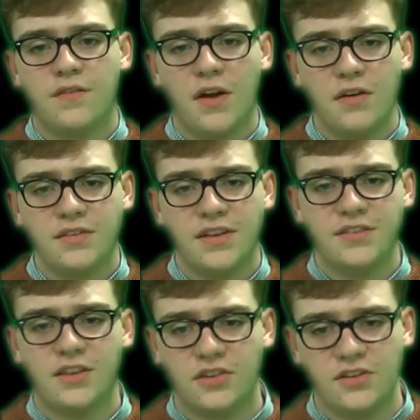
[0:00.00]
Fiery
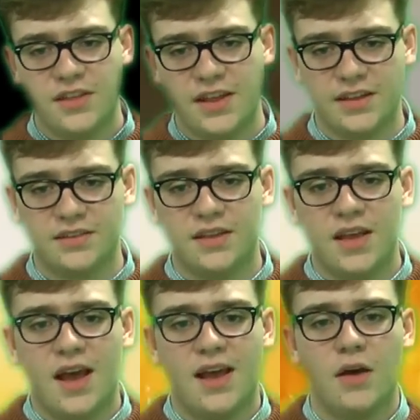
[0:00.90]
scenes such as these
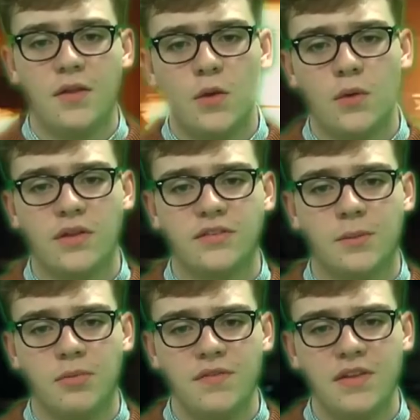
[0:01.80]
allow the audience to
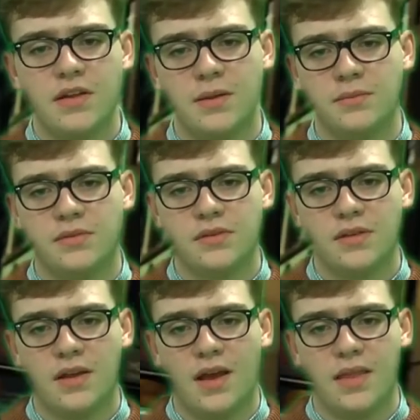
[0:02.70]
briefly glimpse
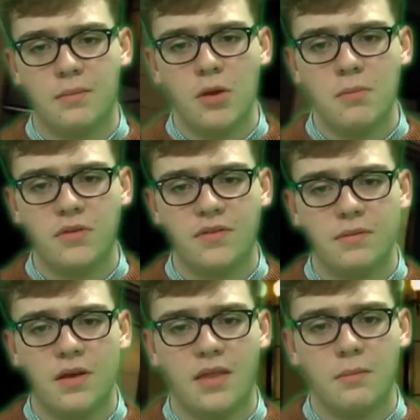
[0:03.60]
at the
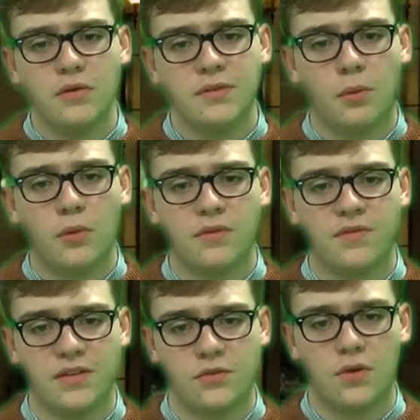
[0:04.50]
most important
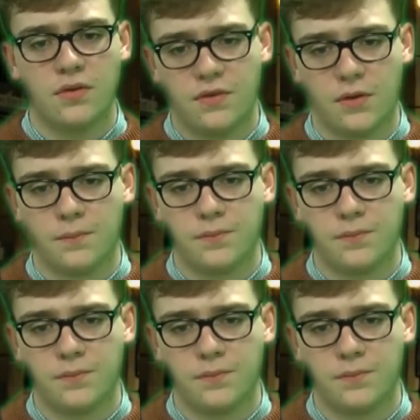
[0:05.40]
events throughout the film,